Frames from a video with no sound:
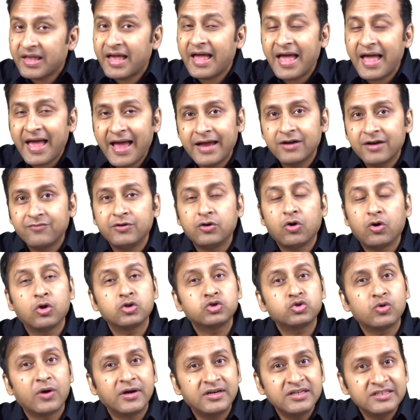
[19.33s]
and we'll
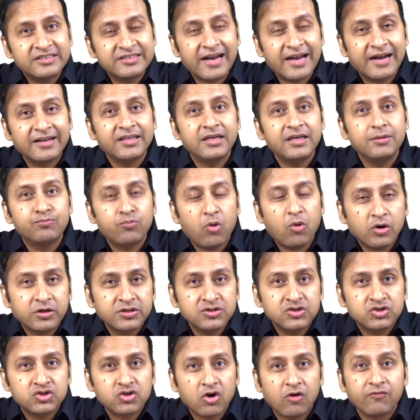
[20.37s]
also understand the
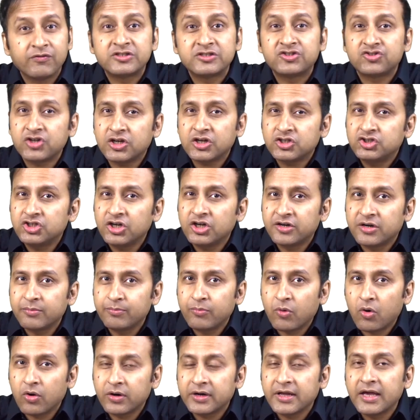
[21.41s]
importance of a structured
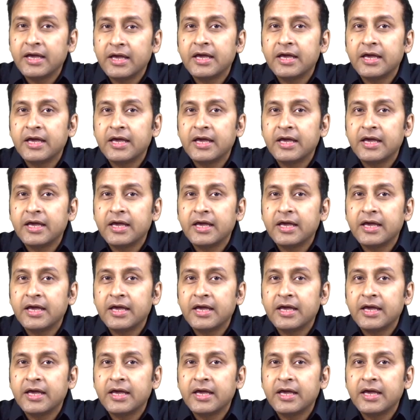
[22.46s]
report